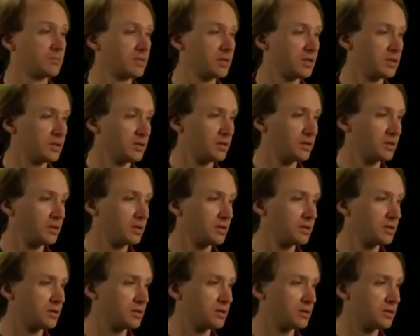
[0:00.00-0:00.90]

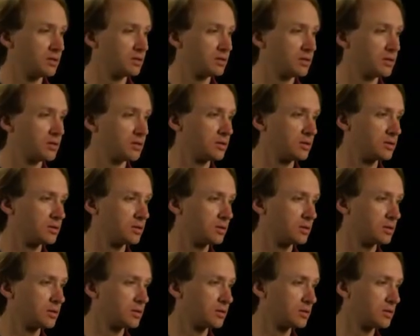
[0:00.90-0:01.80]

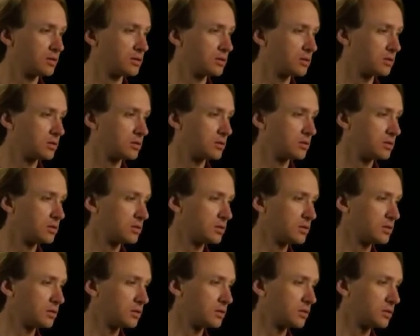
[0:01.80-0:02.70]

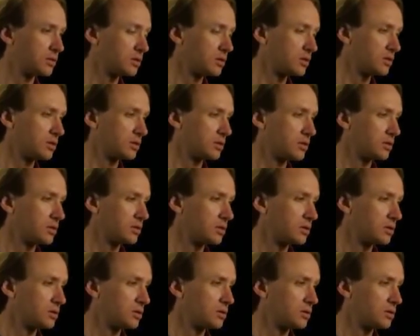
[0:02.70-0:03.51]
[no speech]